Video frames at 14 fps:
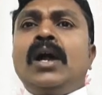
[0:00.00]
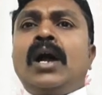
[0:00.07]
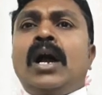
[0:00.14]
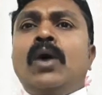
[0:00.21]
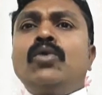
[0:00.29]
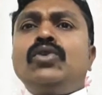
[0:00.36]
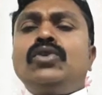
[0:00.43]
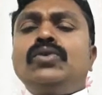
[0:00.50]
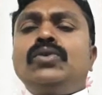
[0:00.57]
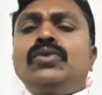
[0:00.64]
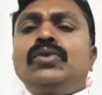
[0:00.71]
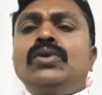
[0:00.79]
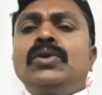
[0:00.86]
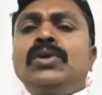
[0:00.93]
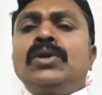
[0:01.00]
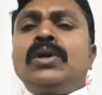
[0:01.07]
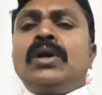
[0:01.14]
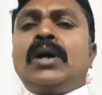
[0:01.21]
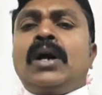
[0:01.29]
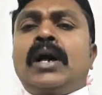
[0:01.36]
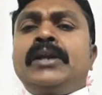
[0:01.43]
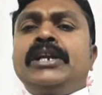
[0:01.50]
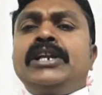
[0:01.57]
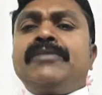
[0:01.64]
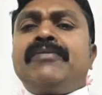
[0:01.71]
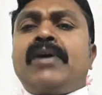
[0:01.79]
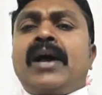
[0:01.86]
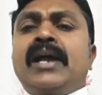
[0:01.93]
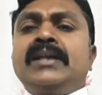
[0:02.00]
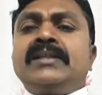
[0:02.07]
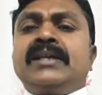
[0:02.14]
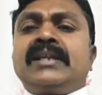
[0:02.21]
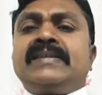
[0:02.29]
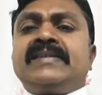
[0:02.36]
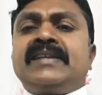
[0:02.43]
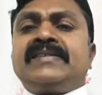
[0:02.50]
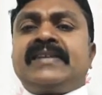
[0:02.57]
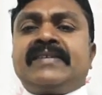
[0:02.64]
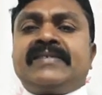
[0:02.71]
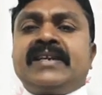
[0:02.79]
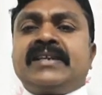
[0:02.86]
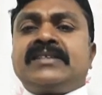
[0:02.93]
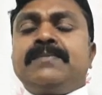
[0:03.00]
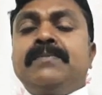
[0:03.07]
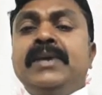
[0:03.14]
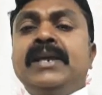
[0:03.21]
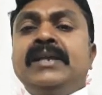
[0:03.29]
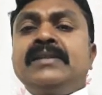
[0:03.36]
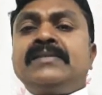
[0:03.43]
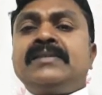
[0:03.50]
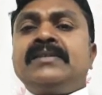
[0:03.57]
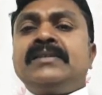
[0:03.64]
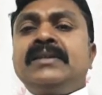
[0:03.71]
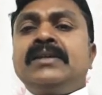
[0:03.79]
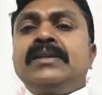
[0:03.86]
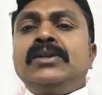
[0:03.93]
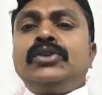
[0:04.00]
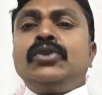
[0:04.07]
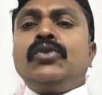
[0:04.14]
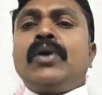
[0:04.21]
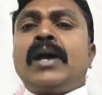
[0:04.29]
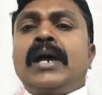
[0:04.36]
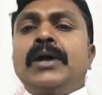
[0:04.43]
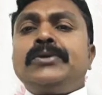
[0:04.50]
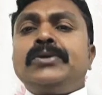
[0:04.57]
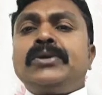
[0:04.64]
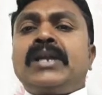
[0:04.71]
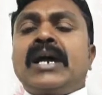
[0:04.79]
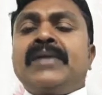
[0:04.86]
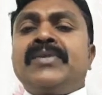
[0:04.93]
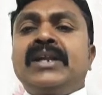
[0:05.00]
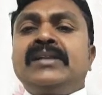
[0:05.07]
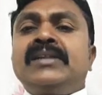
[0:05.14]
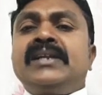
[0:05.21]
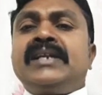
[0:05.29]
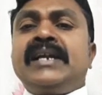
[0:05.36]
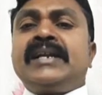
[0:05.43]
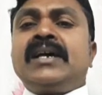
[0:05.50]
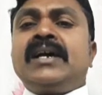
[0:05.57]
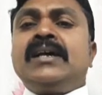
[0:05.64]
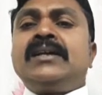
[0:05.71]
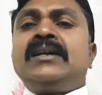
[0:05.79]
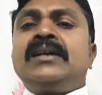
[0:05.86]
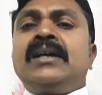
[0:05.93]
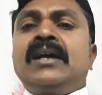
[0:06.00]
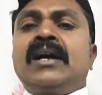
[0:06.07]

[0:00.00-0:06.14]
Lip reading: How to identify the research results means you have to gathering the data,